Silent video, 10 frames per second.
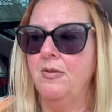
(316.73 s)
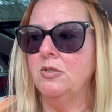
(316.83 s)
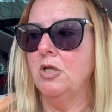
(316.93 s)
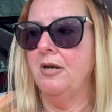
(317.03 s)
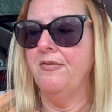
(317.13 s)

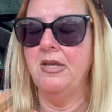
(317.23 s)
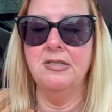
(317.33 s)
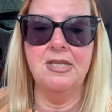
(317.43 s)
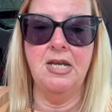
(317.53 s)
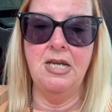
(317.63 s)
There's a lot of
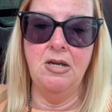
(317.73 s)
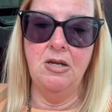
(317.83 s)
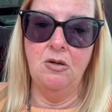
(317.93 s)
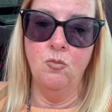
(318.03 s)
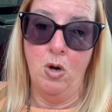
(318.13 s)
things that
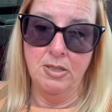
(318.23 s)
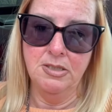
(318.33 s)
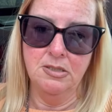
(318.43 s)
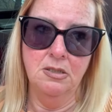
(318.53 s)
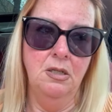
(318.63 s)
he
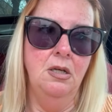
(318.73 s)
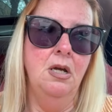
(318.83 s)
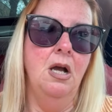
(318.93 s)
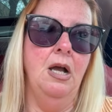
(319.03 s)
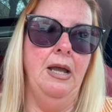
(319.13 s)
wants,
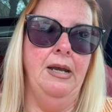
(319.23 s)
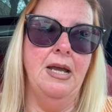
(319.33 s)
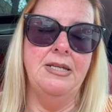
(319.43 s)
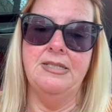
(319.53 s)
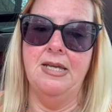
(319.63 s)

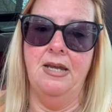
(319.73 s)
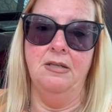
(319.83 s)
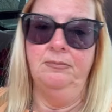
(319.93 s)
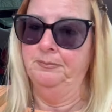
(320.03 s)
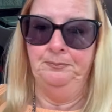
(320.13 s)
and I
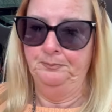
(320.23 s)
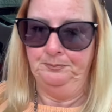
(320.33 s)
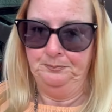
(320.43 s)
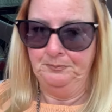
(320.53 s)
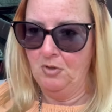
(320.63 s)
say,
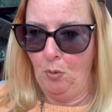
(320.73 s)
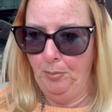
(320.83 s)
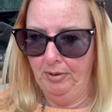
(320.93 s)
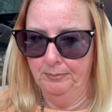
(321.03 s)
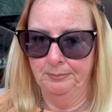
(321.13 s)
nope,